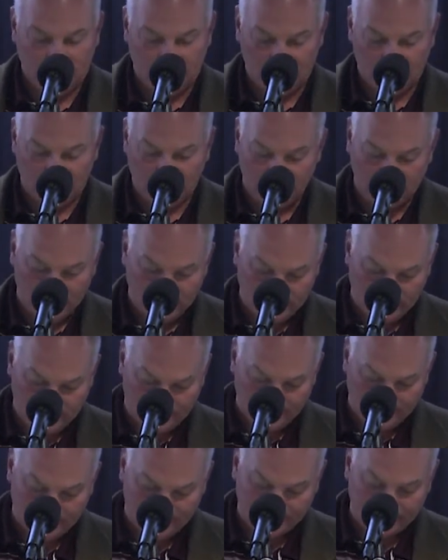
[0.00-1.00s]
and
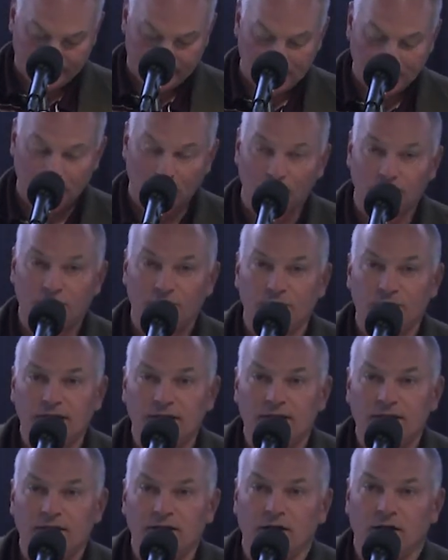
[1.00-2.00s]
then Bowling
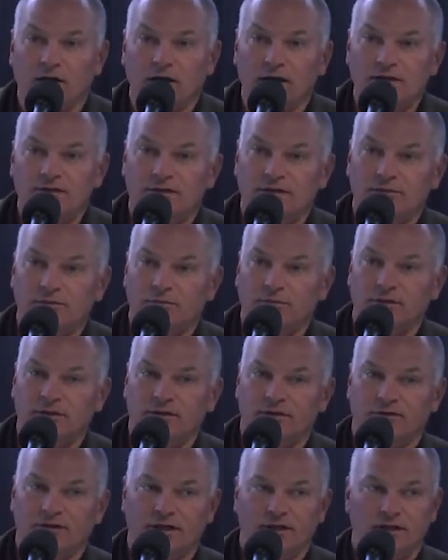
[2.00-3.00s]
Green and RIT will play
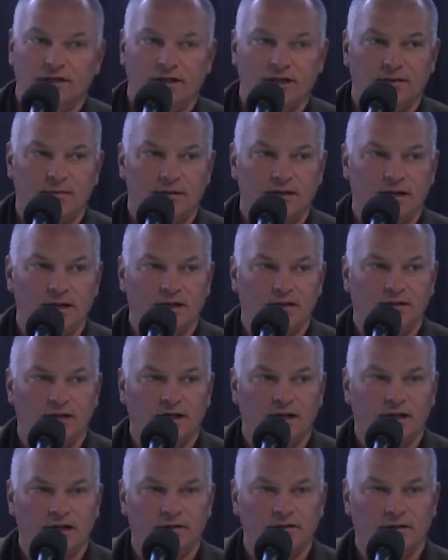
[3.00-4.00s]
the second game at 8
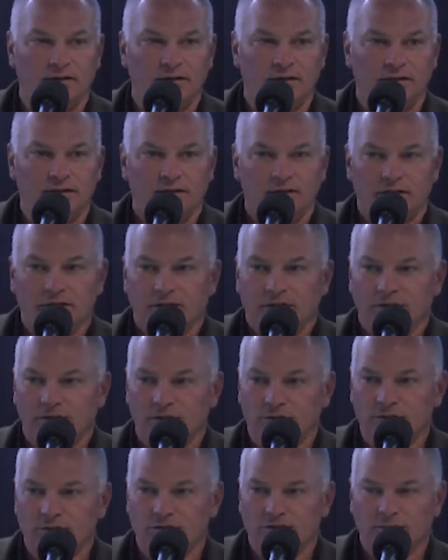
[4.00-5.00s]
o'clock, and then
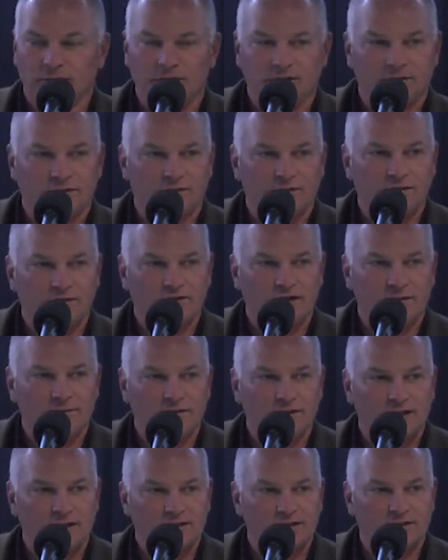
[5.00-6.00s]
the losers play the first game
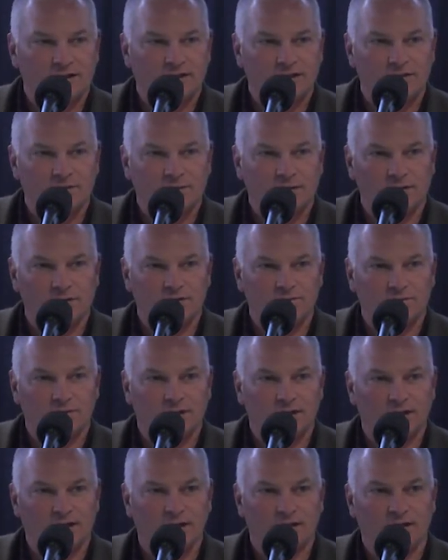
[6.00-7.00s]
the next day, and the winners
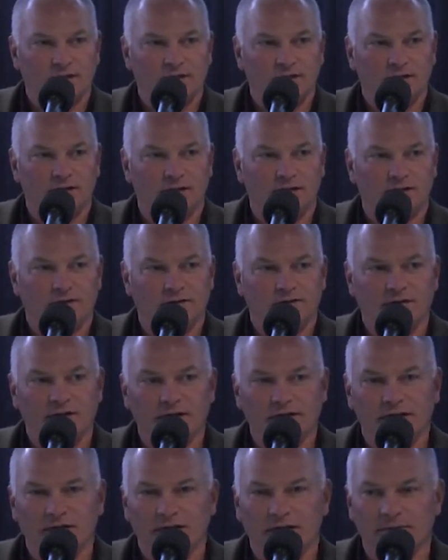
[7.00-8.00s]
play the
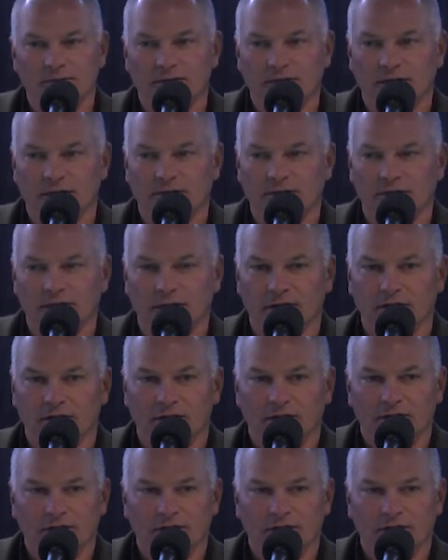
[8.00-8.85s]
second game the next day.